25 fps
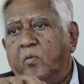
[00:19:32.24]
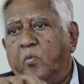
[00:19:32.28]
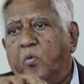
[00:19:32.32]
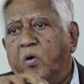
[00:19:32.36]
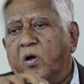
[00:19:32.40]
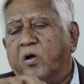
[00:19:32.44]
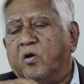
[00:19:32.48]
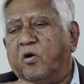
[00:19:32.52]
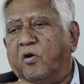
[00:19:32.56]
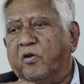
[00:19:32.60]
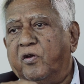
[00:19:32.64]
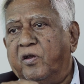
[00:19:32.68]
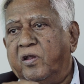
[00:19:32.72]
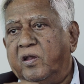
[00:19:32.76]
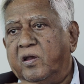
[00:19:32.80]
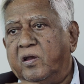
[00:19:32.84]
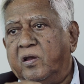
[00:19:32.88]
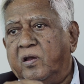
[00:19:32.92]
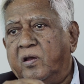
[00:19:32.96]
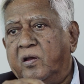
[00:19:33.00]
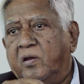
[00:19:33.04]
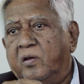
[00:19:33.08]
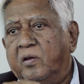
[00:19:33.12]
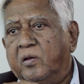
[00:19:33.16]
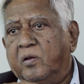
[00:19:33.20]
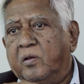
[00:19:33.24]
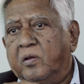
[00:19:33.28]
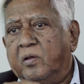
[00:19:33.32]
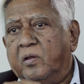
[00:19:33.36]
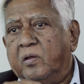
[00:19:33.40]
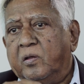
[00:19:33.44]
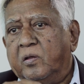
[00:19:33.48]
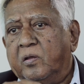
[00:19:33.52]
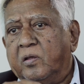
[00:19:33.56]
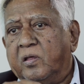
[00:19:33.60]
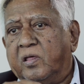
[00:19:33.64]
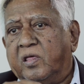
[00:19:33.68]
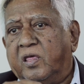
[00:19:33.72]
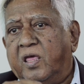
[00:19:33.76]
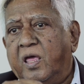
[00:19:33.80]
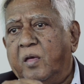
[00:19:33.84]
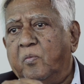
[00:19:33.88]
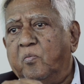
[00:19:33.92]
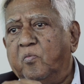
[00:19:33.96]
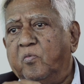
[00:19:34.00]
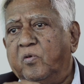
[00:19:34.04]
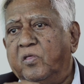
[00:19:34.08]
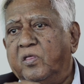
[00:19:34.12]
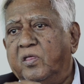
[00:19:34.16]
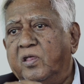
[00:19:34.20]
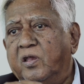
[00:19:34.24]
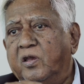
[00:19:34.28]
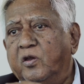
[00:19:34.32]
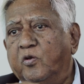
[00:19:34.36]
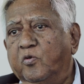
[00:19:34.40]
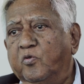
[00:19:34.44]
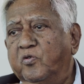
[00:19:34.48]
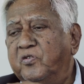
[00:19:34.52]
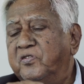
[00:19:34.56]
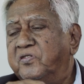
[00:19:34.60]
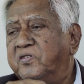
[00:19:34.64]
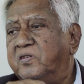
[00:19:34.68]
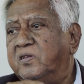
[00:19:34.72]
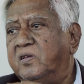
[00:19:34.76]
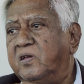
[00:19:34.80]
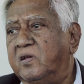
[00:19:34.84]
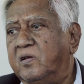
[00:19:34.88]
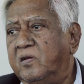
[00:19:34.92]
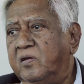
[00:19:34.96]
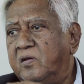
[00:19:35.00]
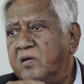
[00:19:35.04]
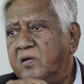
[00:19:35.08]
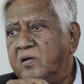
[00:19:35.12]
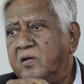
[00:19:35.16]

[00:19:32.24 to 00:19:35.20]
work on it came with Indonesia.